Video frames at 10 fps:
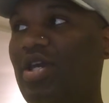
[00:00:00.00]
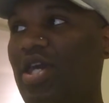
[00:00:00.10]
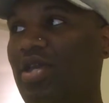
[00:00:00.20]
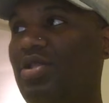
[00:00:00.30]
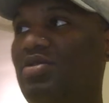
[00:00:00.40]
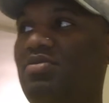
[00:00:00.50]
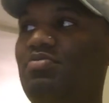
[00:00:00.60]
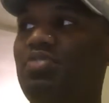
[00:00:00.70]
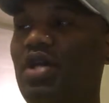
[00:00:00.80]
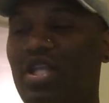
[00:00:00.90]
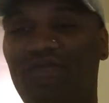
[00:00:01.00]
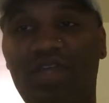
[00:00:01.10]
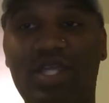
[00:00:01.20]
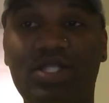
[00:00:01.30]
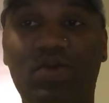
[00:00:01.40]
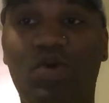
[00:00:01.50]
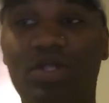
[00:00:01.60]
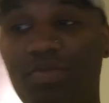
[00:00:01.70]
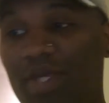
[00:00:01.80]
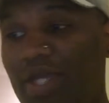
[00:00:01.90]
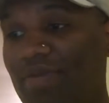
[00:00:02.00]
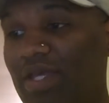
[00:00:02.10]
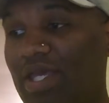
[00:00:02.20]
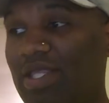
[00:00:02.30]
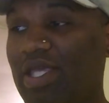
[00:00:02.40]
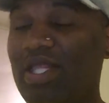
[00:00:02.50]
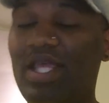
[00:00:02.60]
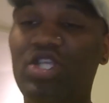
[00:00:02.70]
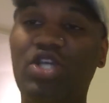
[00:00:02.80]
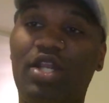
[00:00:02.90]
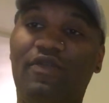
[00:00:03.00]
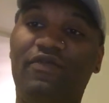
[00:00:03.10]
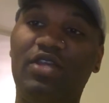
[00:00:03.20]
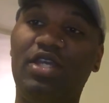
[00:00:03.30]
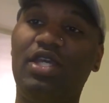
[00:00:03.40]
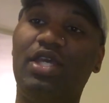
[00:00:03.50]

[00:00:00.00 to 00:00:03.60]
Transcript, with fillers: And blood even gets on the baby, and then they try to flee.